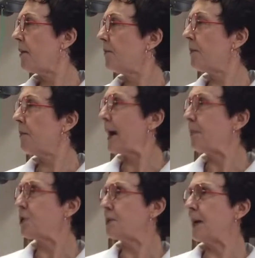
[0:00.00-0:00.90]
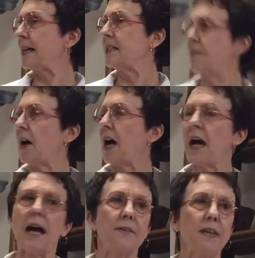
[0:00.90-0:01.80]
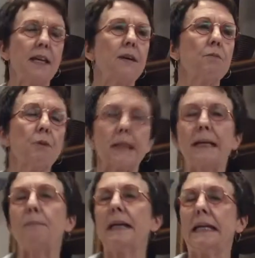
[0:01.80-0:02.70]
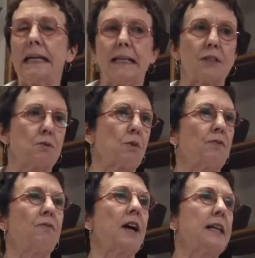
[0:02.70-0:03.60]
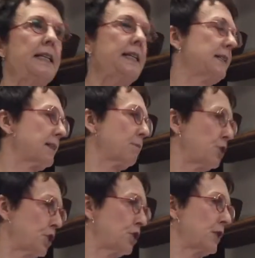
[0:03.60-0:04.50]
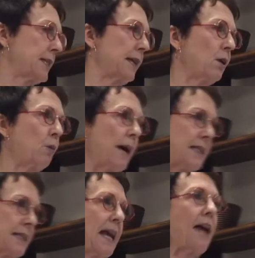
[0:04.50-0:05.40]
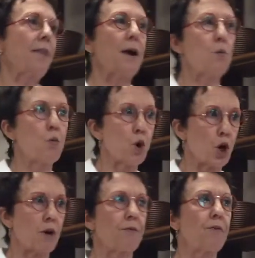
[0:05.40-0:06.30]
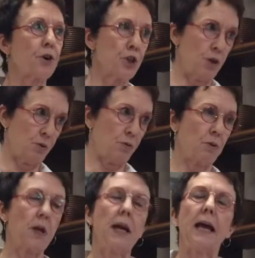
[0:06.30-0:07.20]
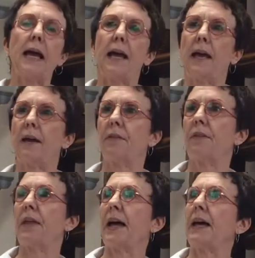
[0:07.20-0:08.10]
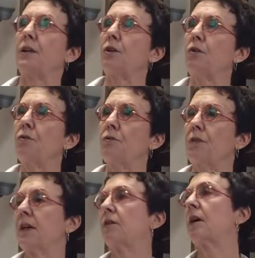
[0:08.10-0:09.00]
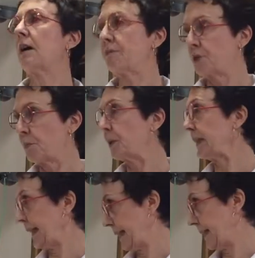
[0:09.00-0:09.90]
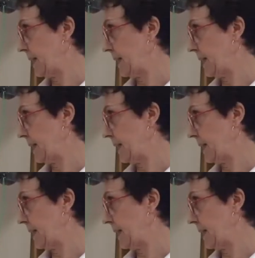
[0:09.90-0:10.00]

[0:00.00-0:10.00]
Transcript: from my perspective, I think it really begins with finding some shirt silhouettes that work for you and that you feel comfortable in.